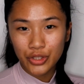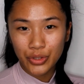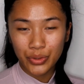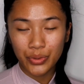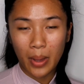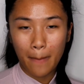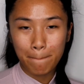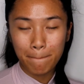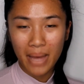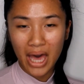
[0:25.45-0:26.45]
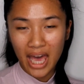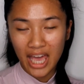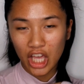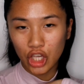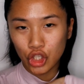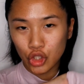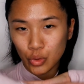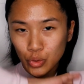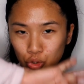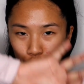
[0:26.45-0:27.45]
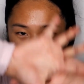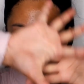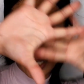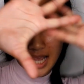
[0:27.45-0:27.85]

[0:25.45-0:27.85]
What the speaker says: to my YouTube